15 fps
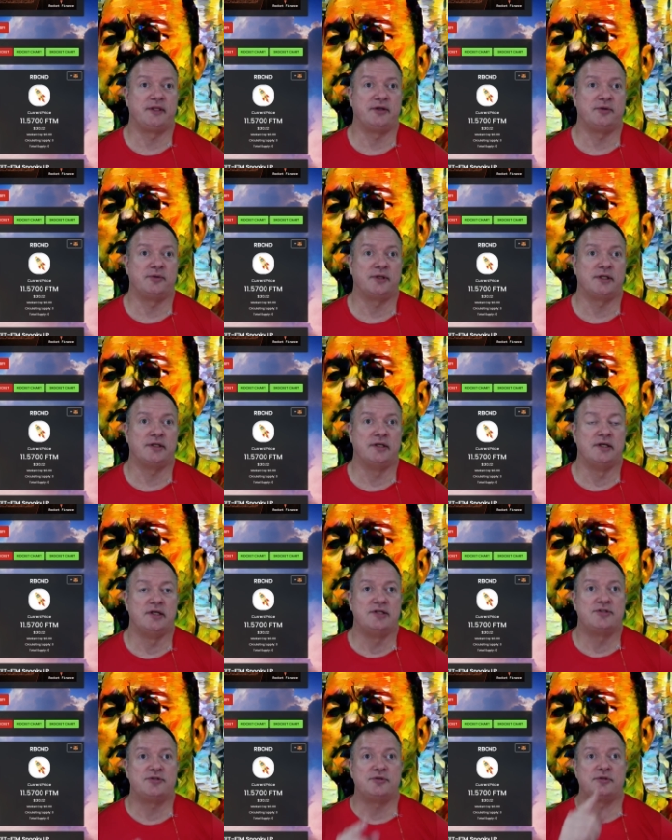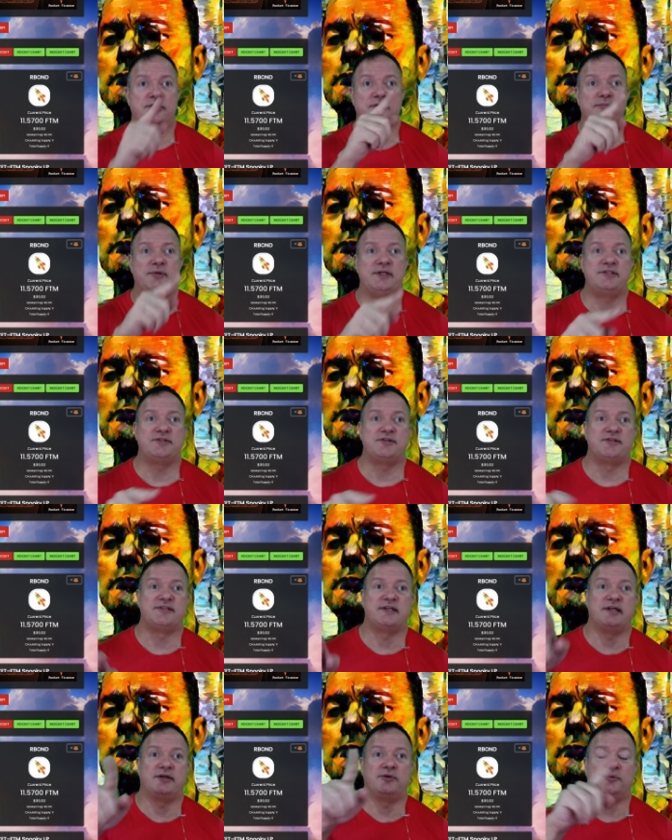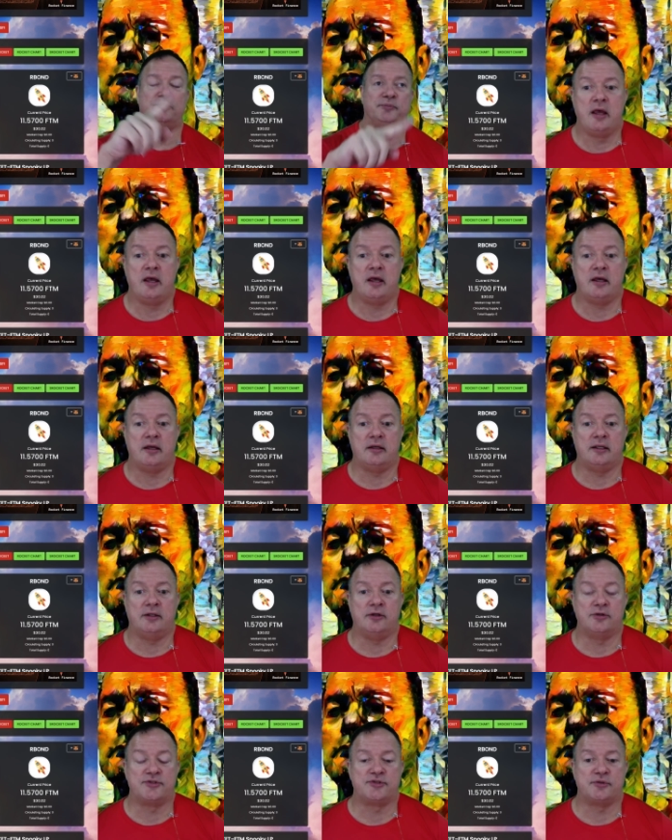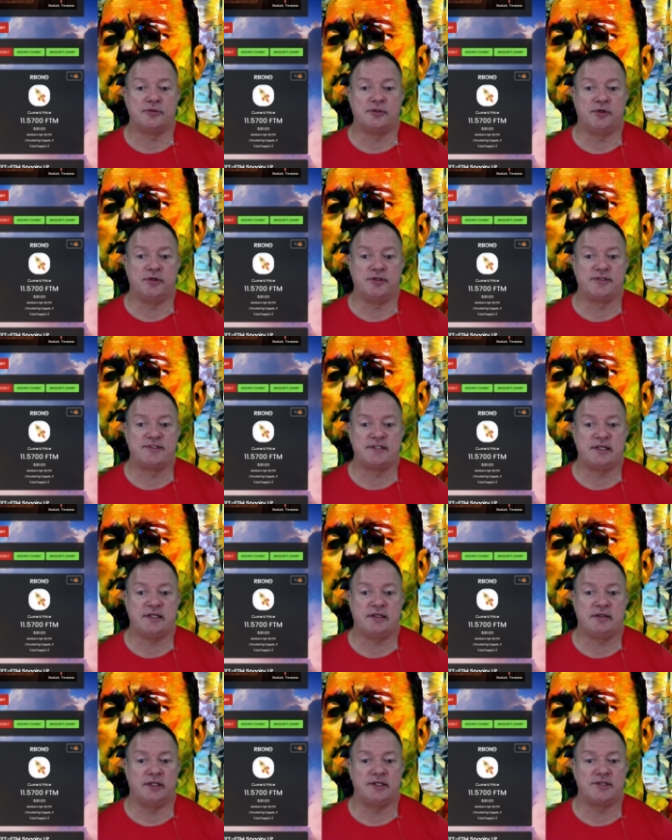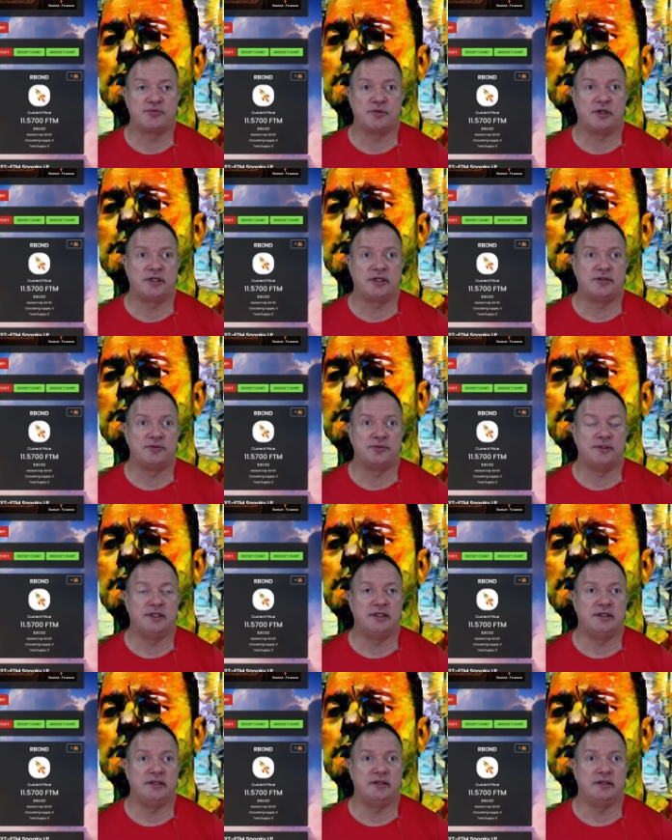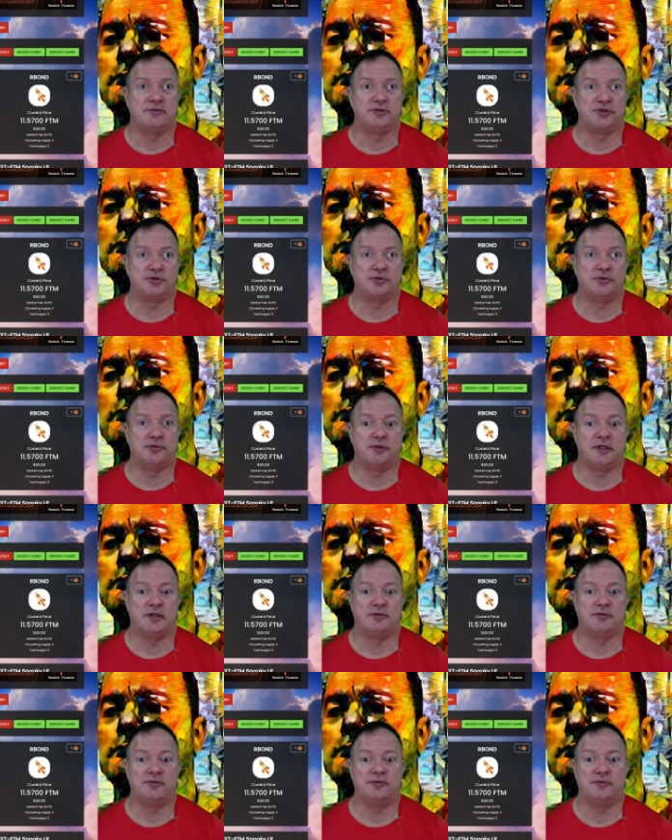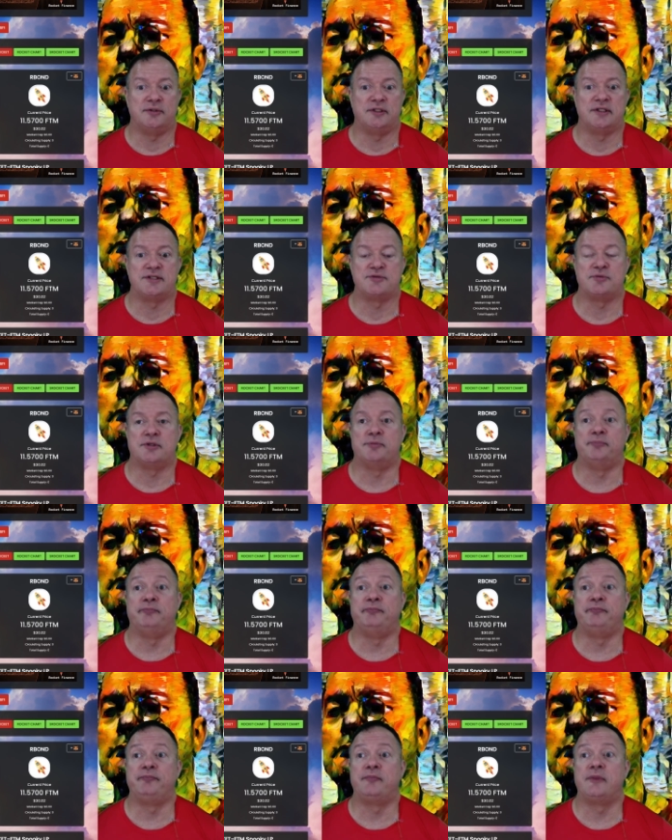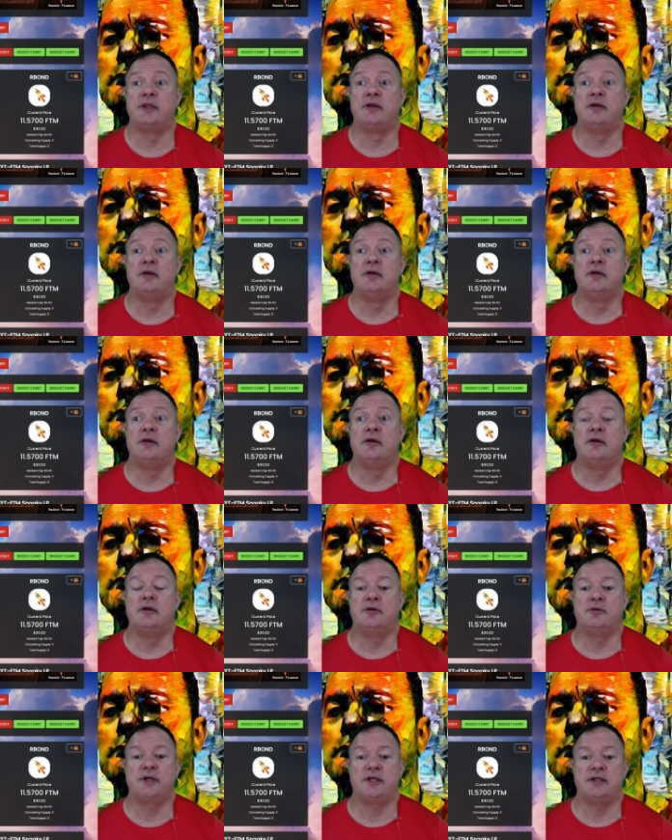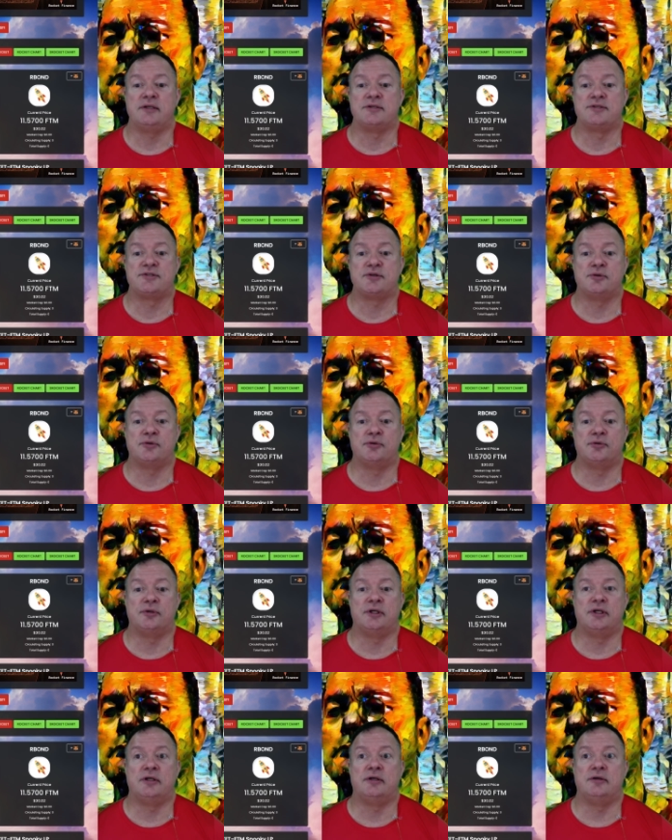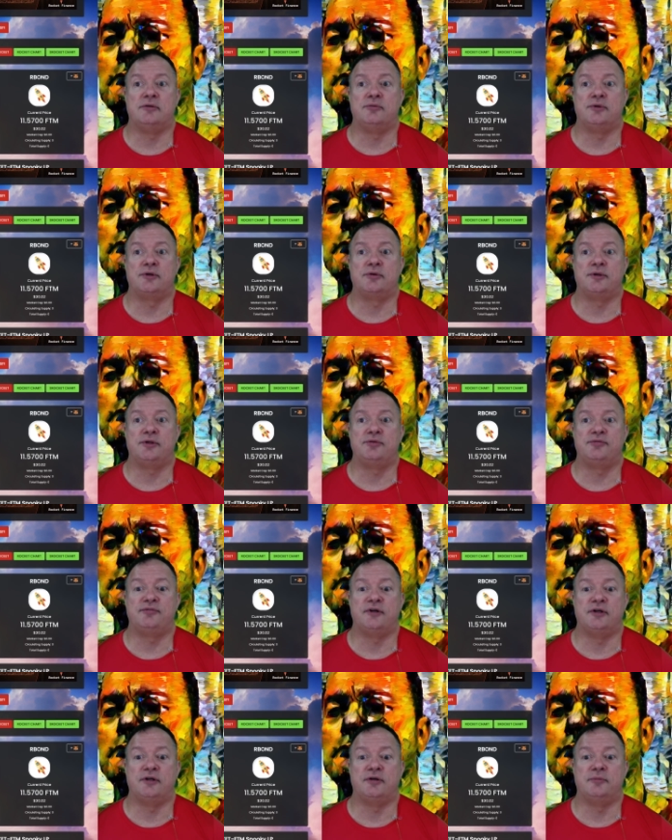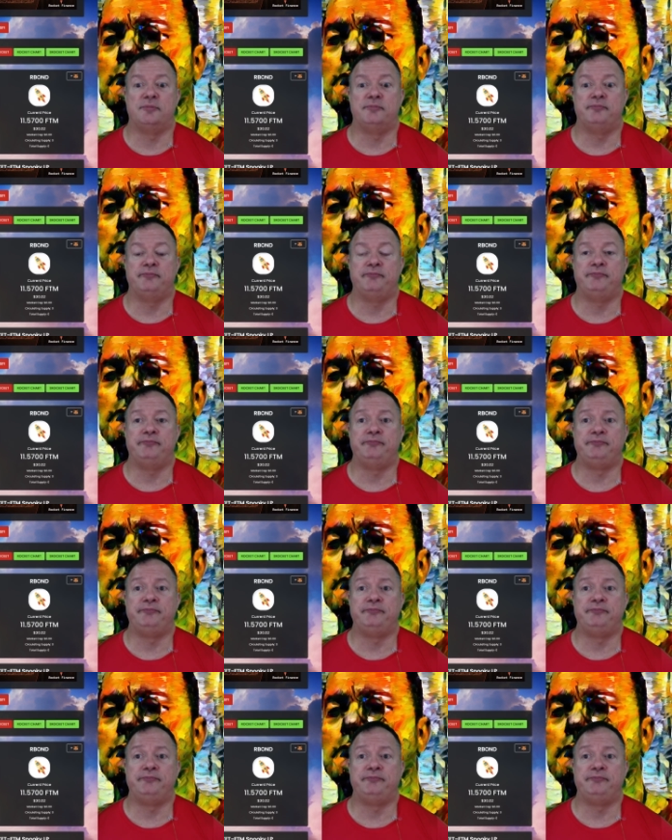Okay, so it completes a cycle. And also gonna stake SRocket today to show you how to do it as well. Okay, so we're going to farm.